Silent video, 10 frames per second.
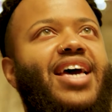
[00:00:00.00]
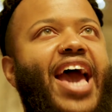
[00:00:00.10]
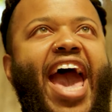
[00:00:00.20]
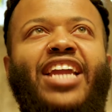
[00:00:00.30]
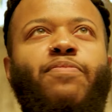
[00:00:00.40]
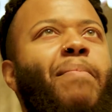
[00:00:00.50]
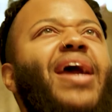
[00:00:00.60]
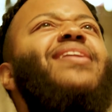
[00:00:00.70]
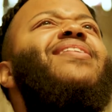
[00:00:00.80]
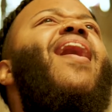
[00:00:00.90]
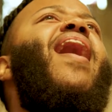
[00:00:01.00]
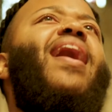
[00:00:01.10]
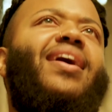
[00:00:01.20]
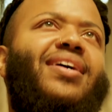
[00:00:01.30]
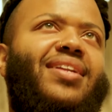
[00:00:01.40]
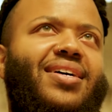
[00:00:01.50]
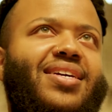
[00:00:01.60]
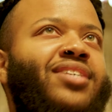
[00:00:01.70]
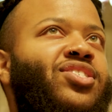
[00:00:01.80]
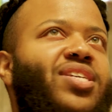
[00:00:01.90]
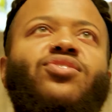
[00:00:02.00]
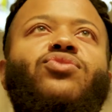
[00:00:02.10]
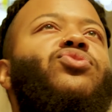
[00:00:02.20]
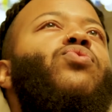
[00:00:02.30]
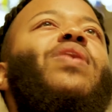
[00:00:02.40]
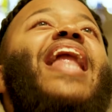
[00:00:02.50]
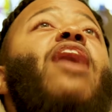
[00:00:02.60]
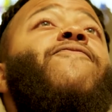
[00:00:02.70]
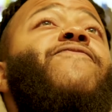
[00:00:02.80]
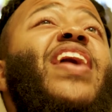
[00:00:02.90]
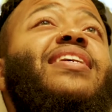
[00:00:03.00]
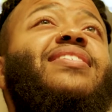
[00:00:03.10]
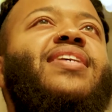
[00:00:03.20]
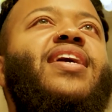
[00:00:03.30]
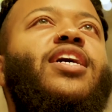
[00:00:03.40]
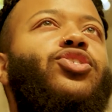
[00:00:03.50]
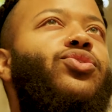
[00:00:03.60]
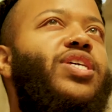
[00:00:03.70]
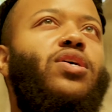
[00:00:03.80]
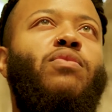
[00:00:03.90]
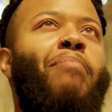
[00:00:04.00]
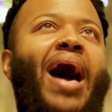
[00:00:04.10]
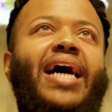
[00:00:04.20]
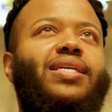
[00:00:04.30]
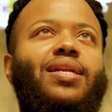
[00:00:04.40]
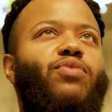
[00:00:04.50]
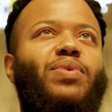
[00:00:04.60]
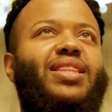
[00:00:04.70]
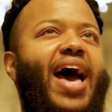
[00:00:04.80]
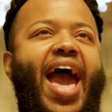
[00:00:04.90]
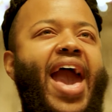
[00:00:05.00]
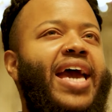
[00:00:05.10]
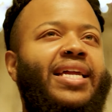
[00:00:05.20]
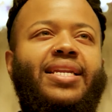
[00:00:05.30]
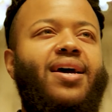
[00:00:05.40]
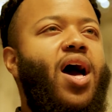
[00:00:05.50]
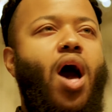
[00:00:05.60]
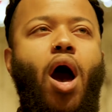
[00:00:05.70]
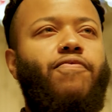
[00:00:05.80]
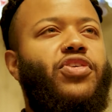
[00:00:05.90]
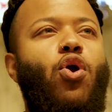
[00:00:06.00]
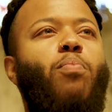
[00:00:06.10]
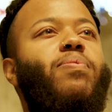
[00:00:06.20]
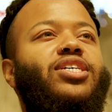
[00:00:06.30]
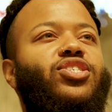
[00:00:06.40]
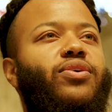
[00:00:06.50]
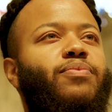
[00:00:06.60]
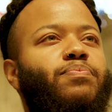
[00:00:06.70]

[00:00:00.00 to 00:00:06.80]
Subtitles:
And may God continue to allow fate to deal mightily with the hand of the oppressor.